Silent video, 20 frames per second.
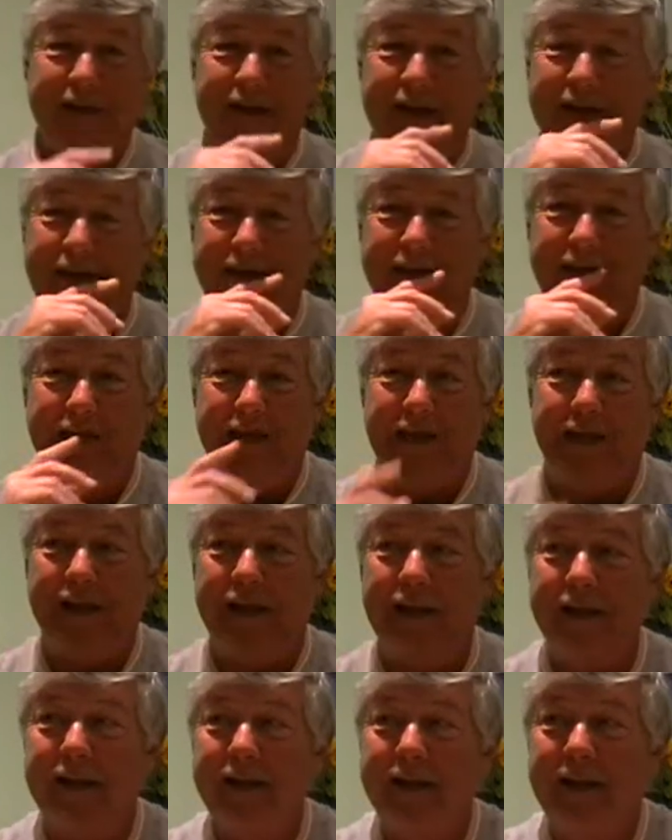And
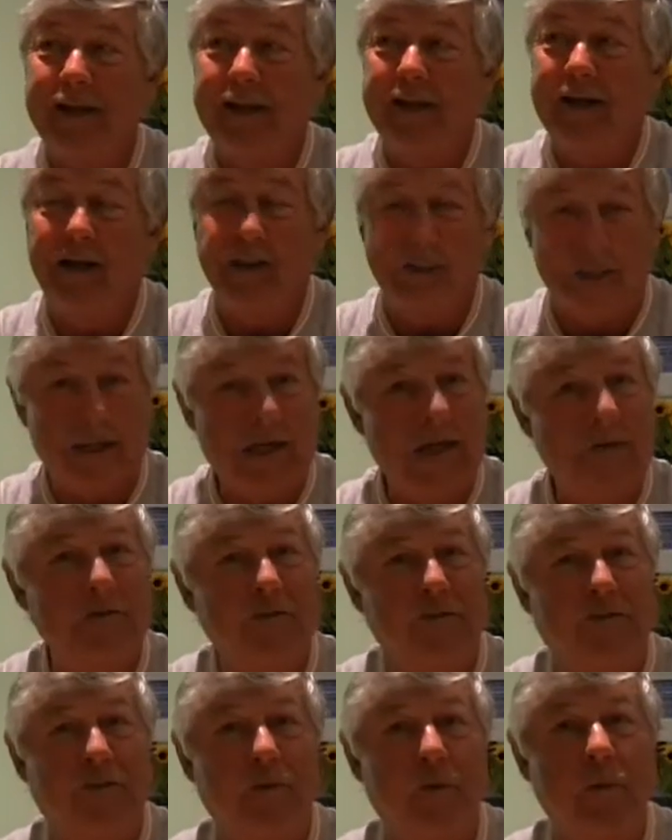I think I
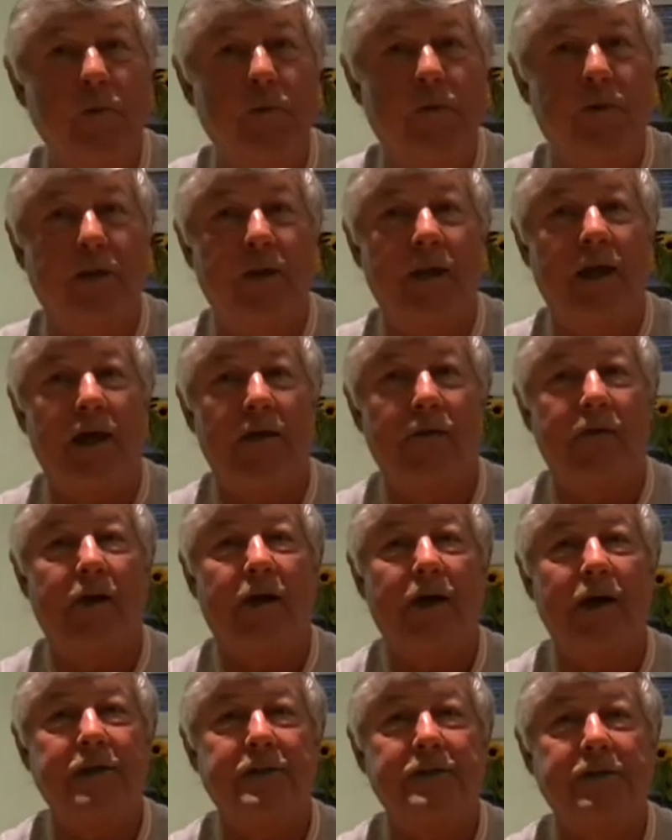was 4th in that
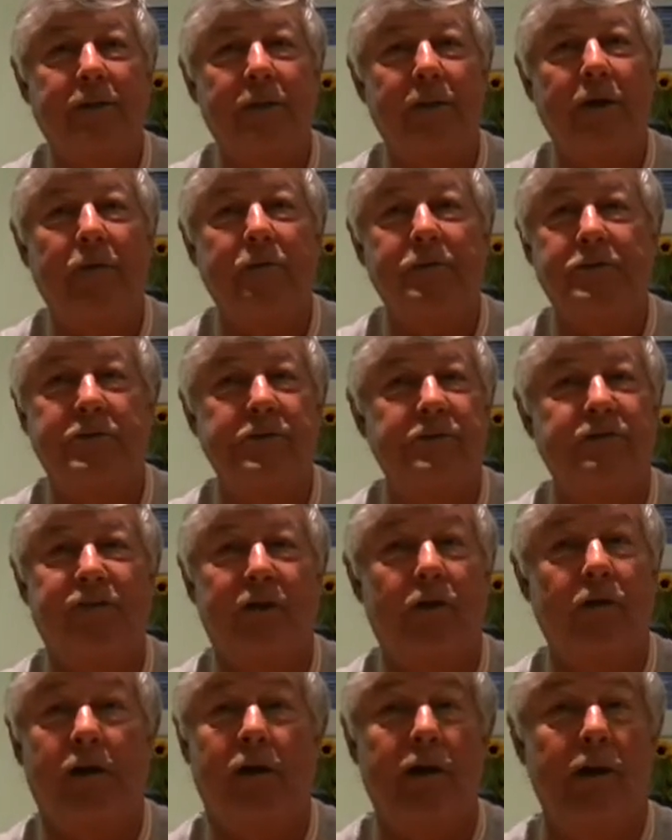race. I mean, I was just
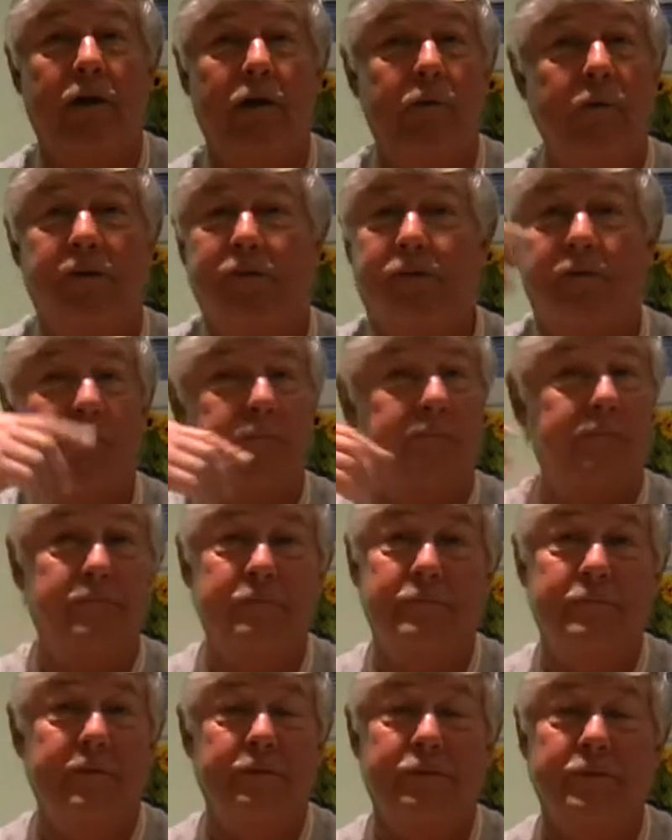flying along with them.
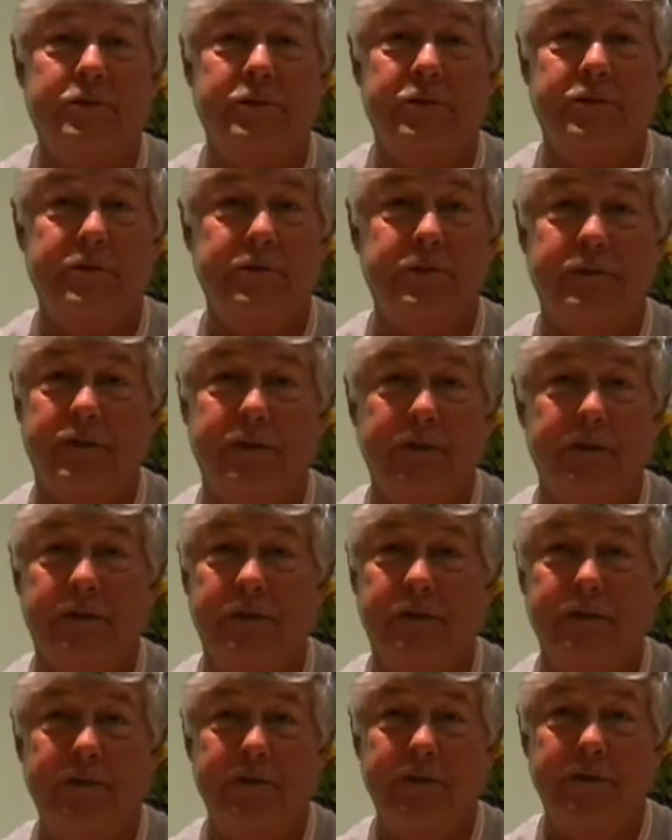It was just,
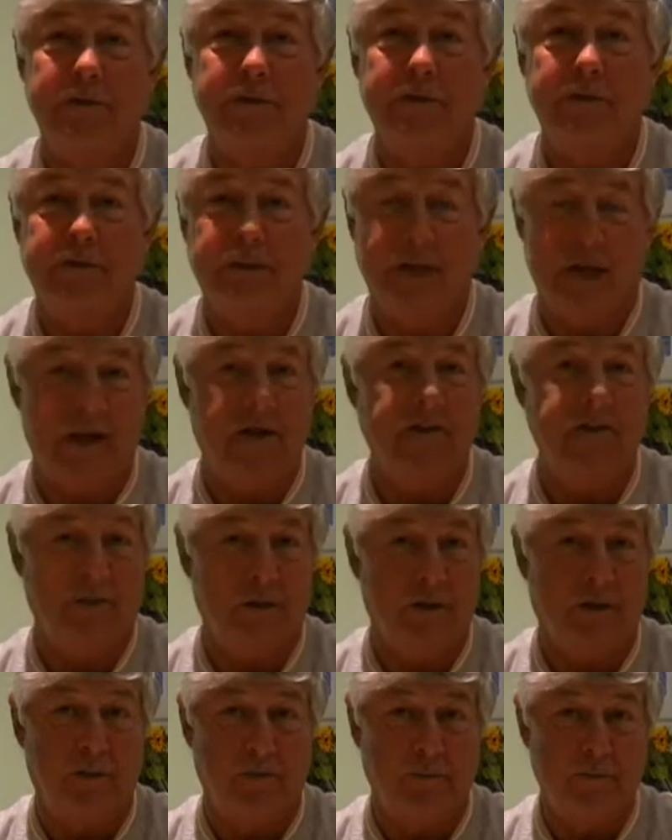then I
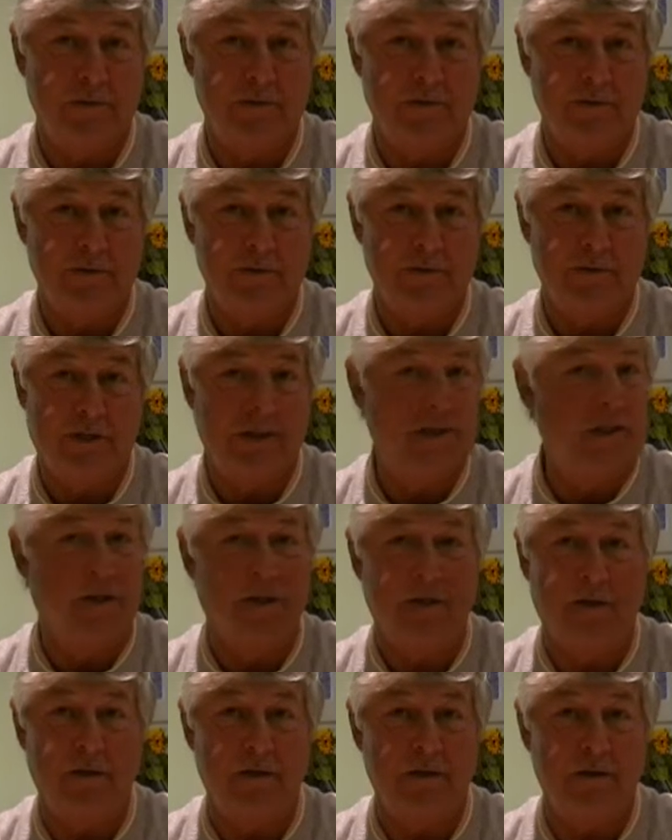stopped. I
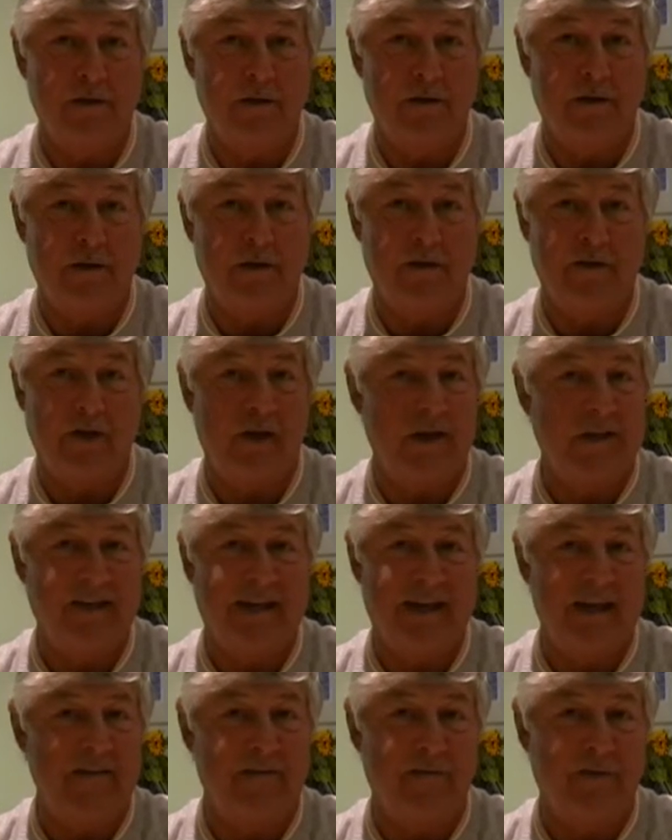don't think I
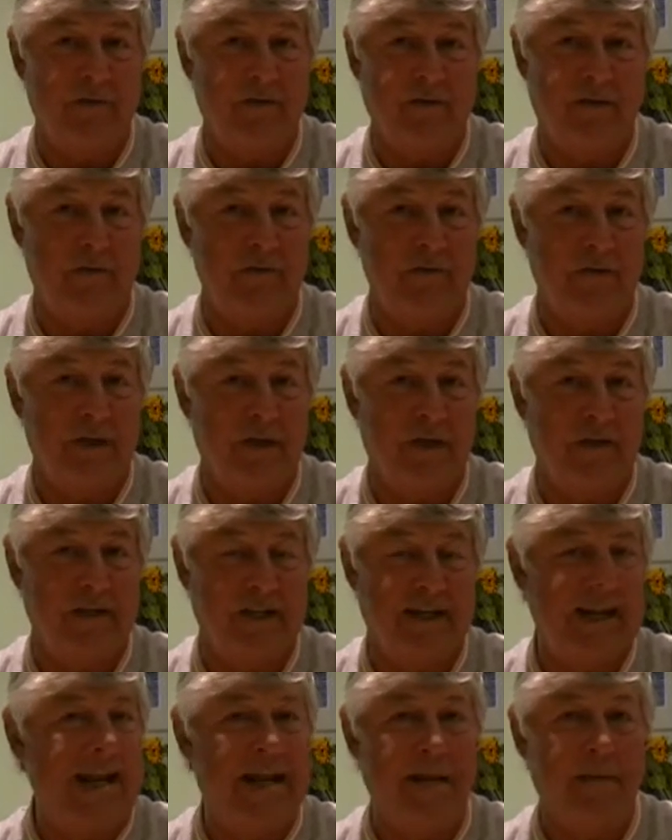
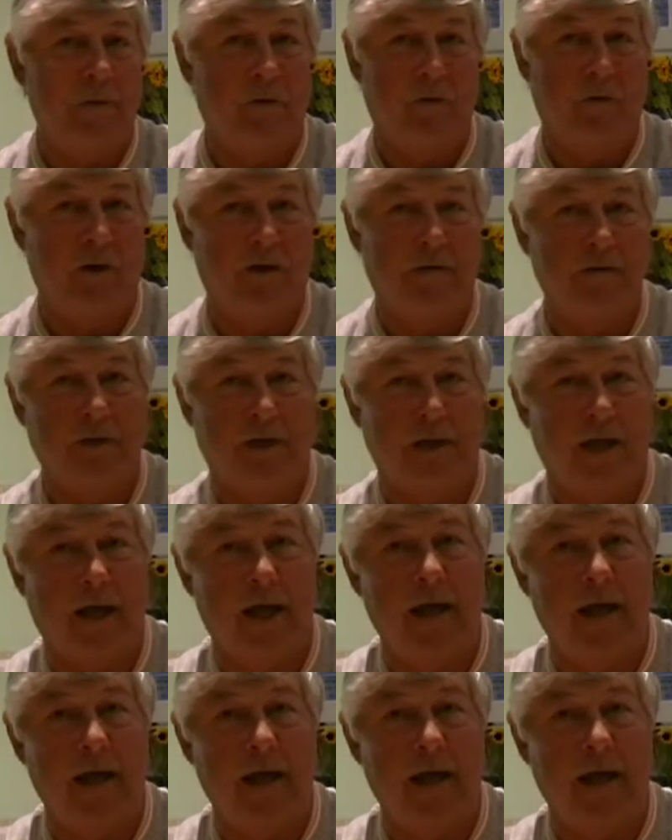did any more after that.